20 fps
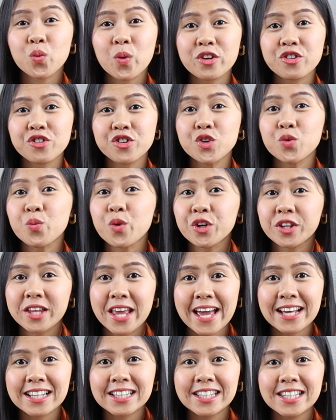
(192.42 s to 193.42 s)
question we're
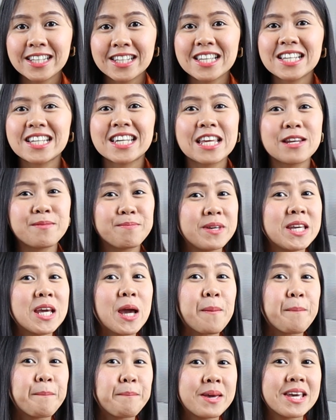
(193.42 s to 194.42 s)
tackling can be
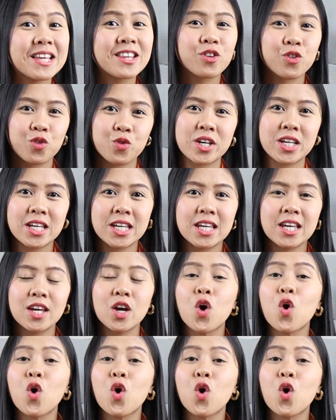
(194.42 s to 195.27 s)
a bit tricky.